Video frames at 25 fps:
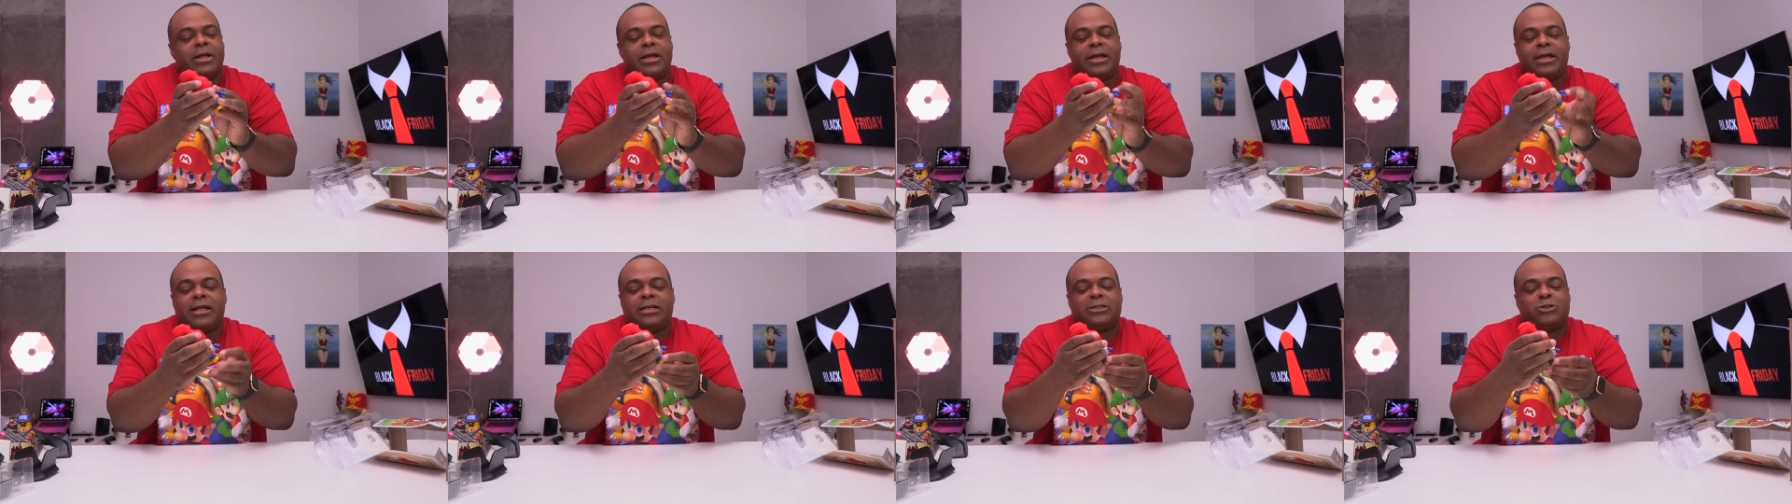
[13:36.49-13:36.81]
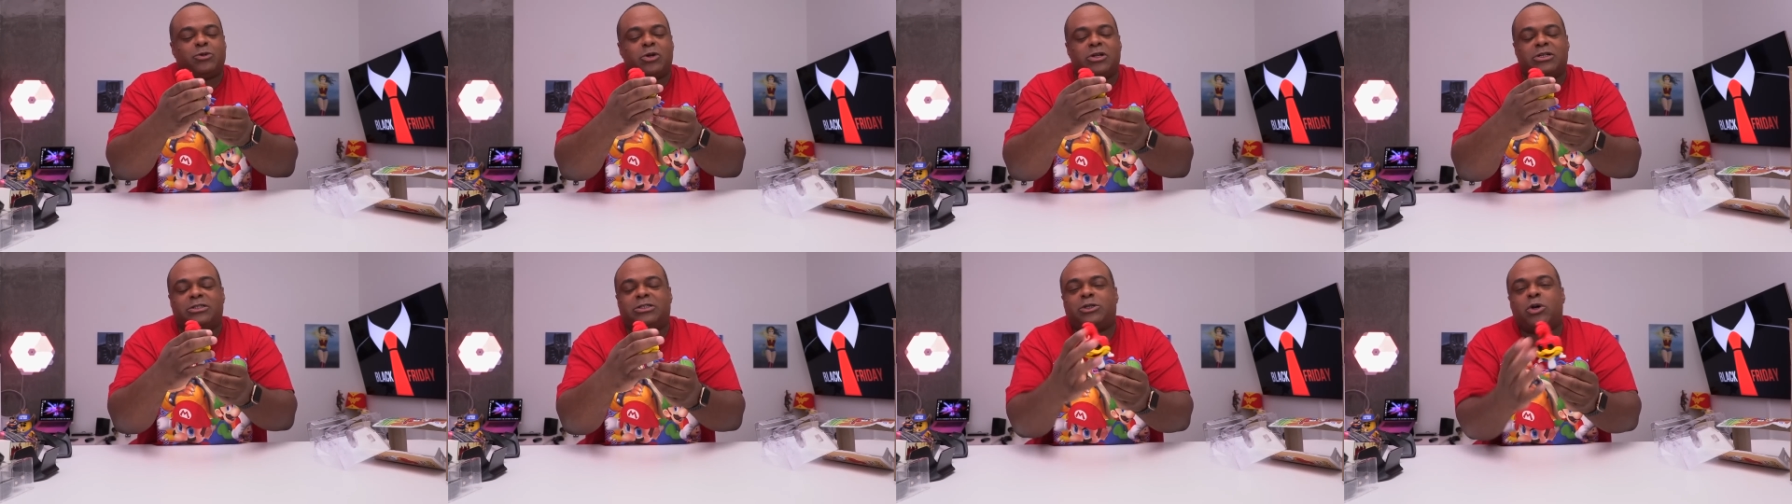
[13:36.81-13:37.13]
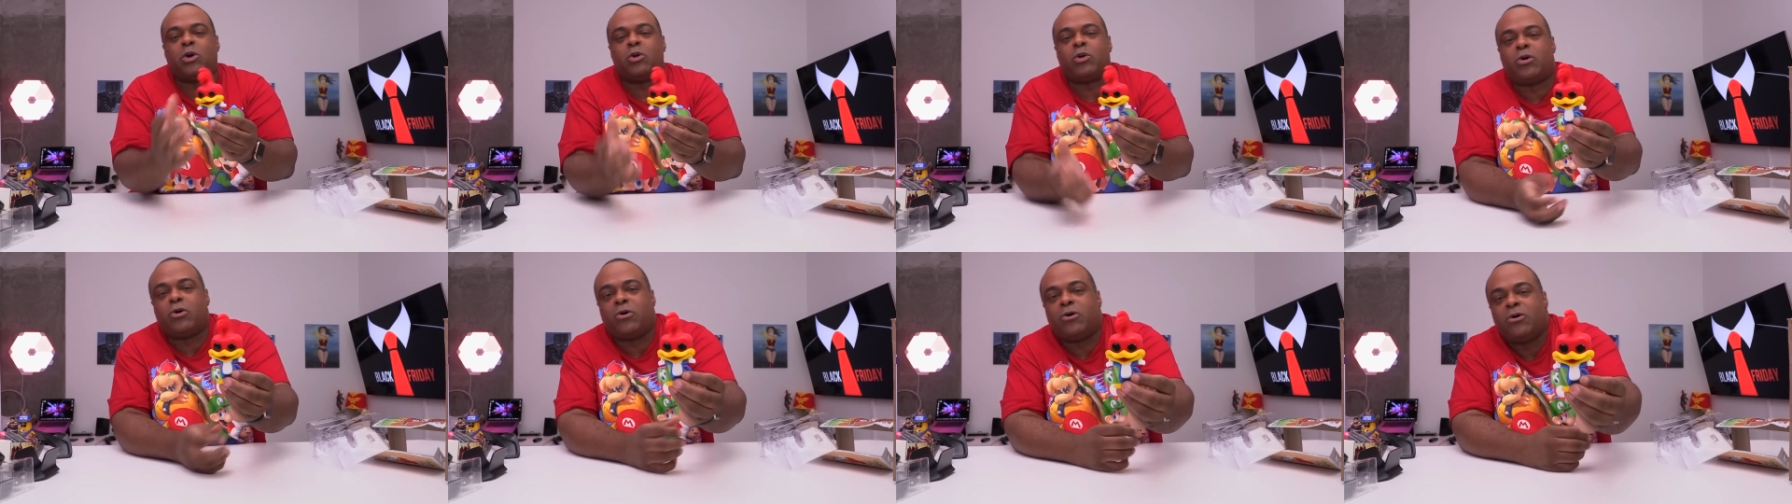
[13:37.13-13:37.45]
This one is
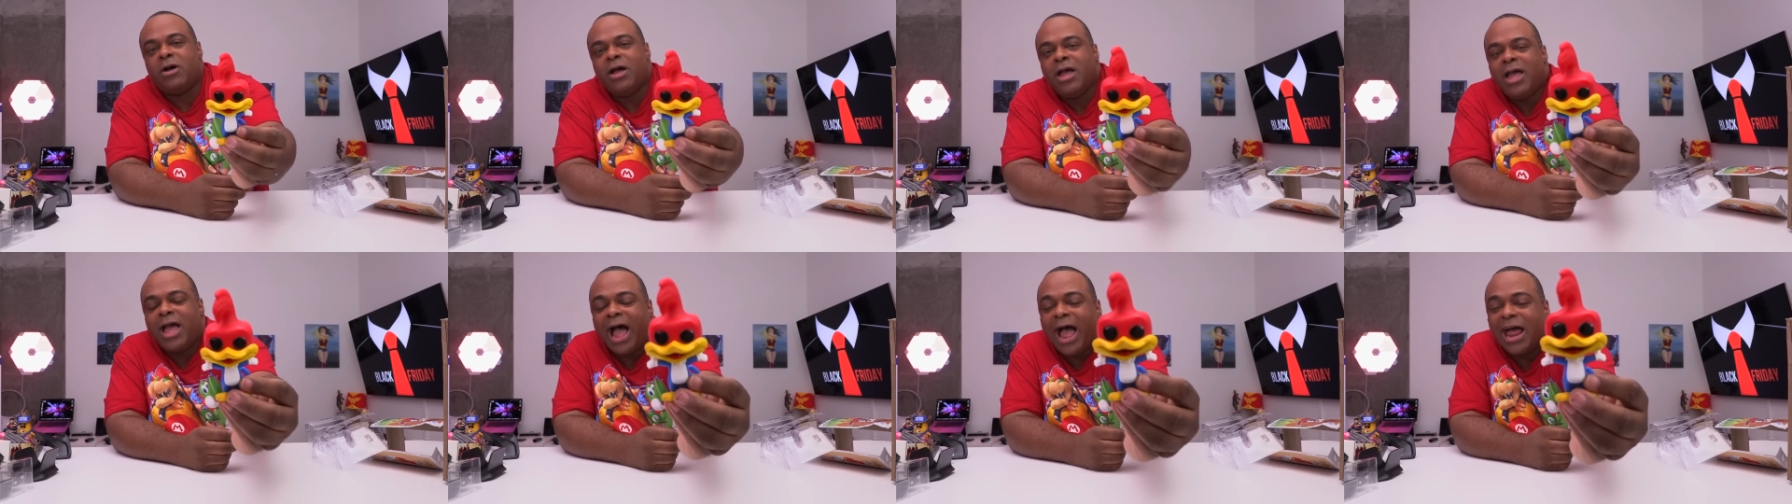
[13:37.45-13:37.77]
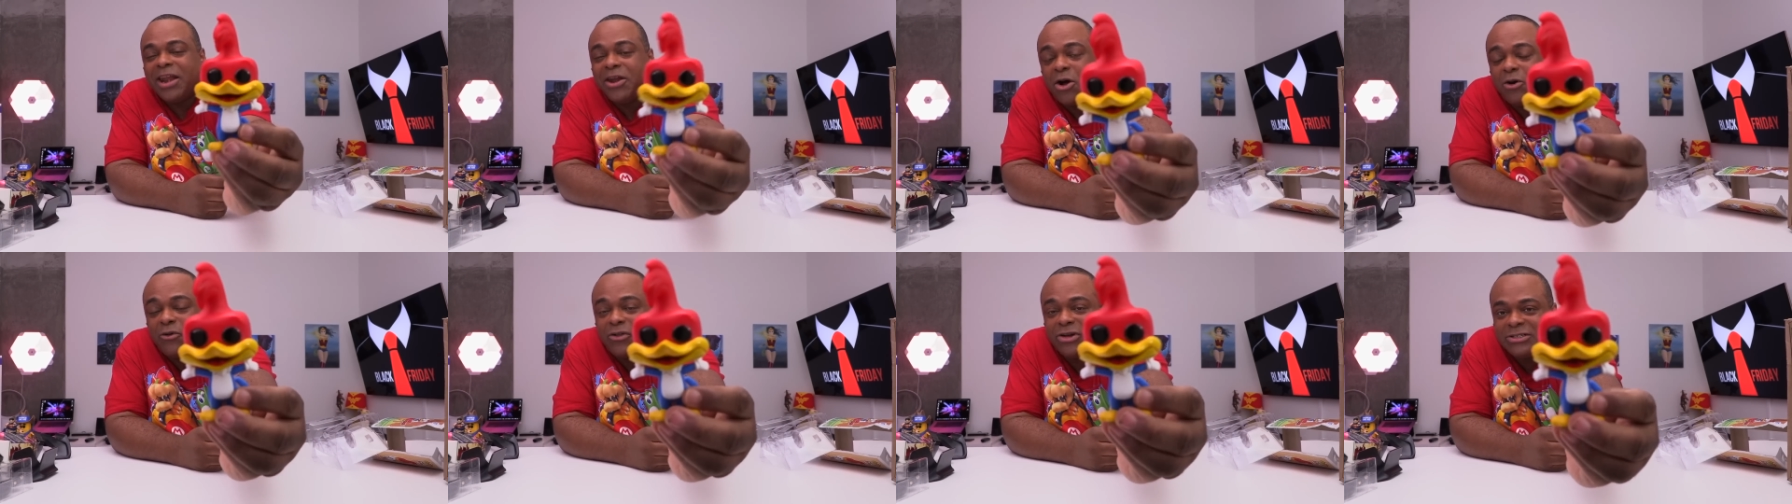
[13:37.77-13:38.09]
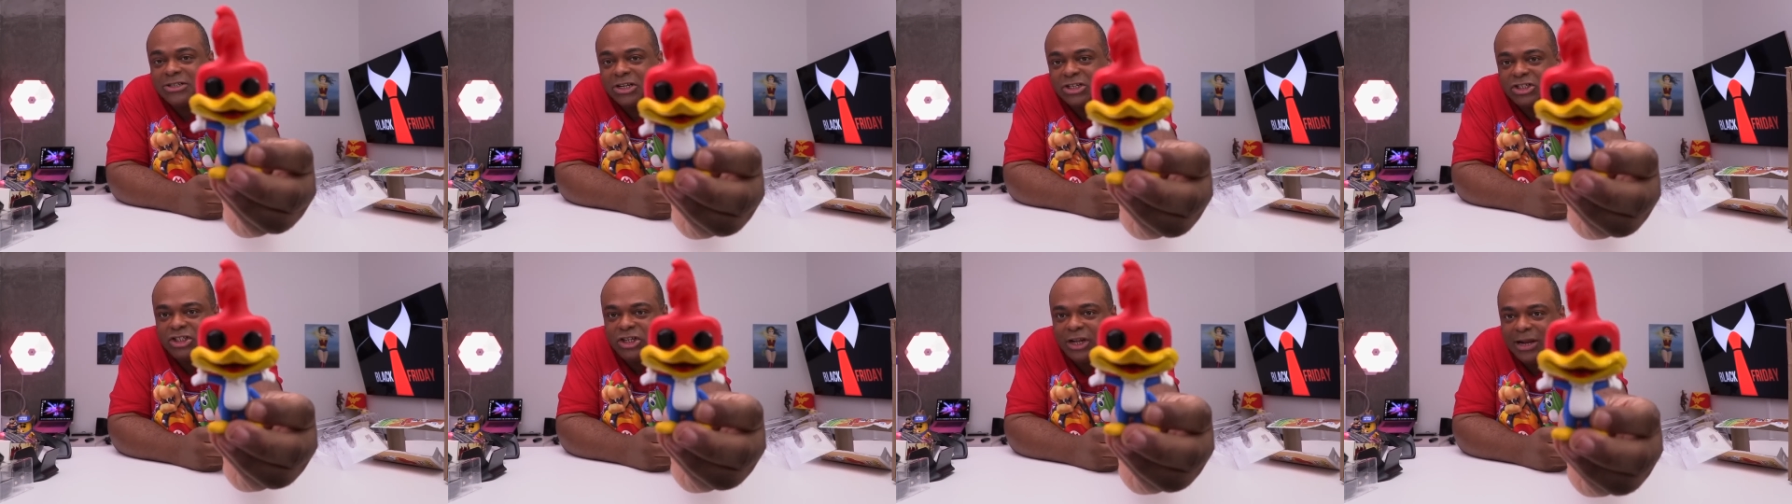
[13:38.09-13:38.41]
so cool. I know there's
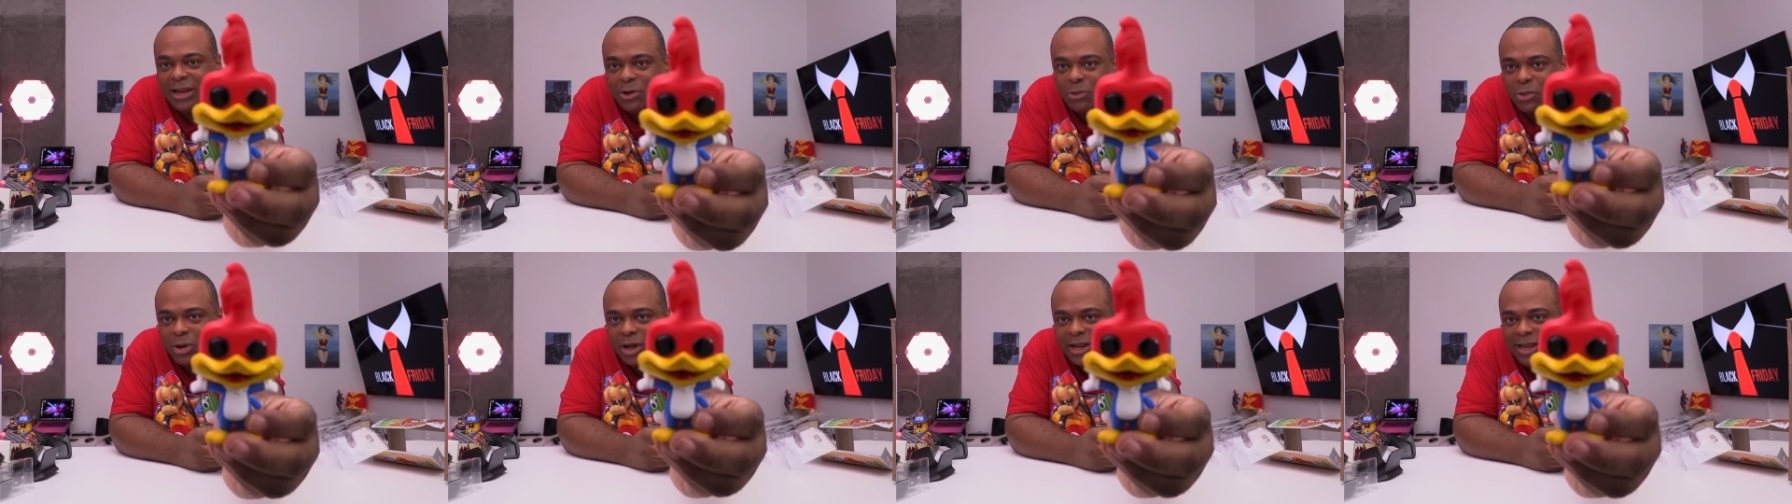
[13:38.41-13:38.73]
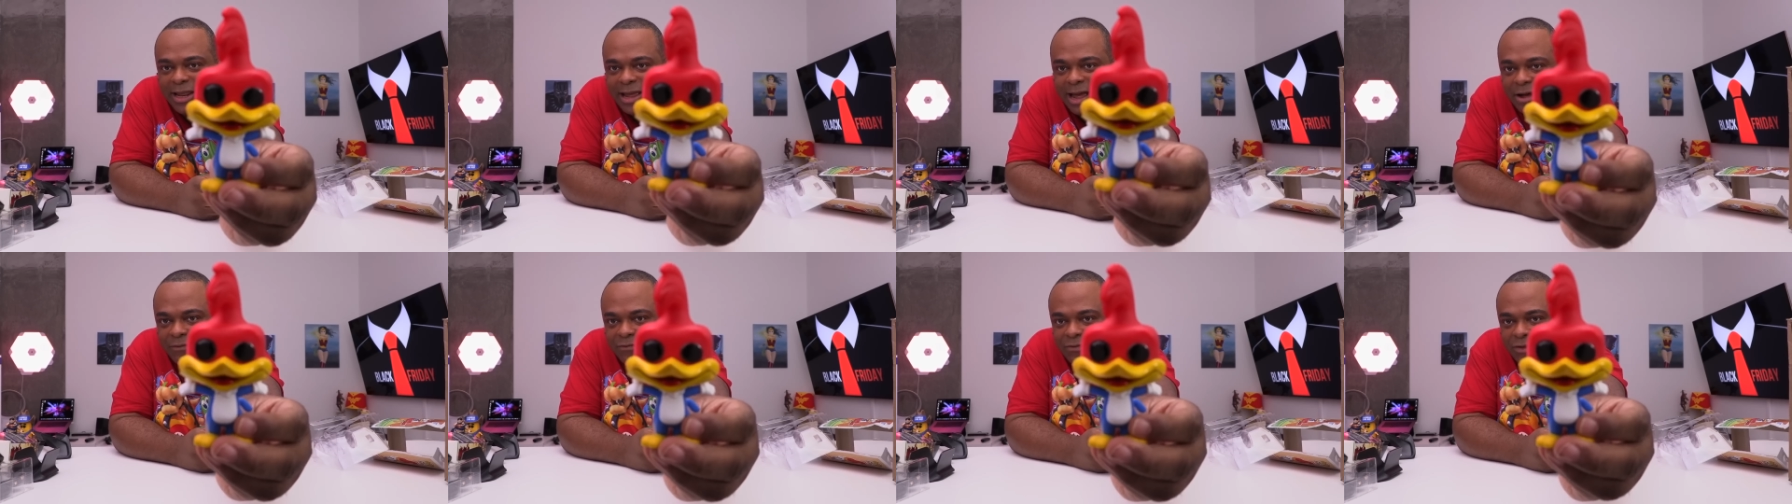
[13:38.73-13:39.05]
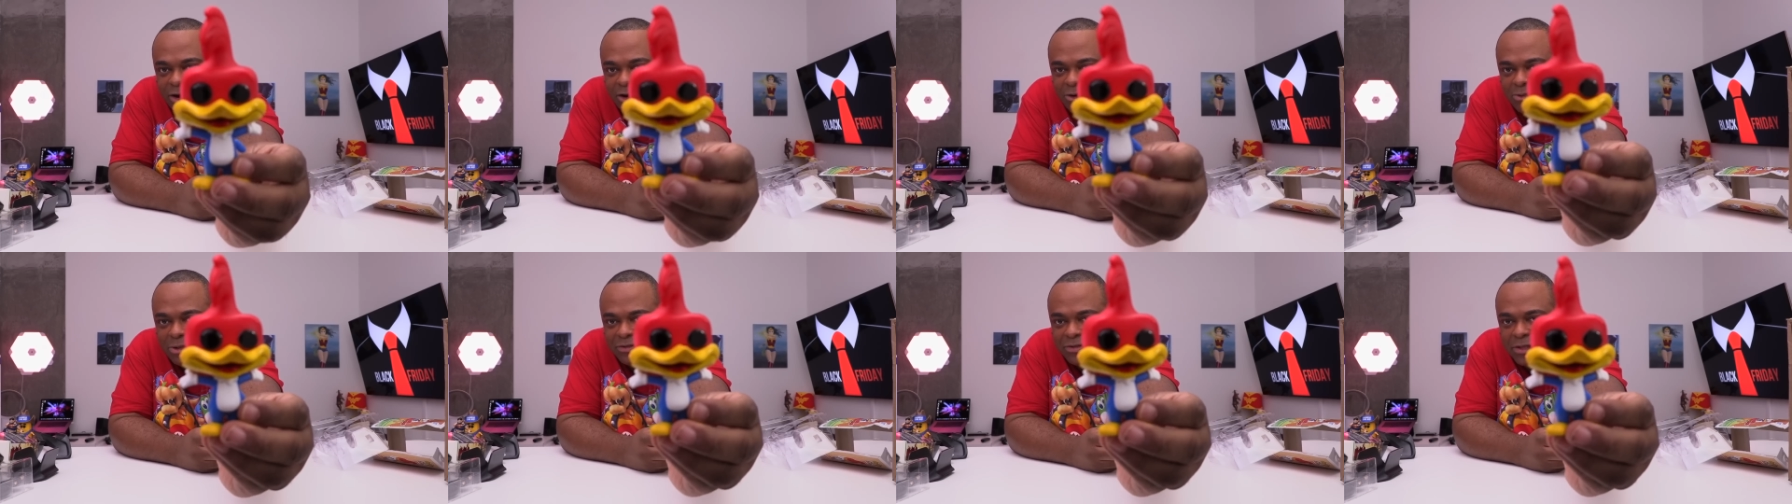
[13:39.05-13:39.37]
a Chilly Willy out
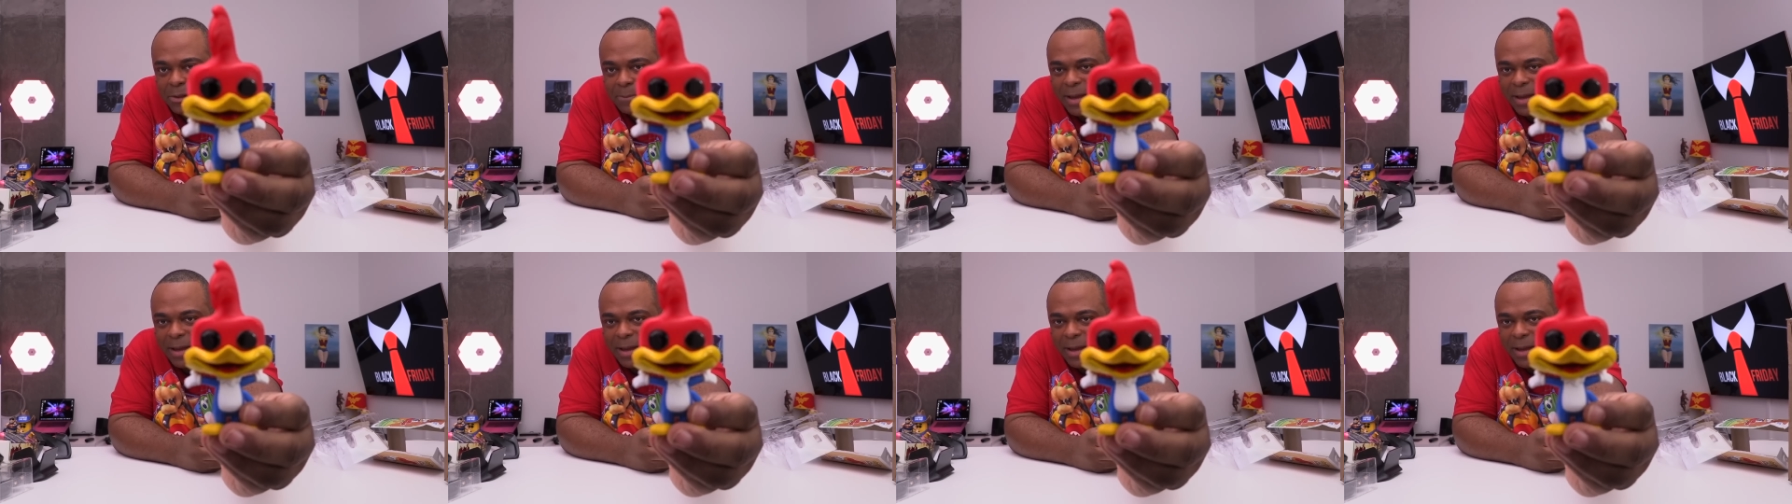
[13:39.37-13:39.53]
there with the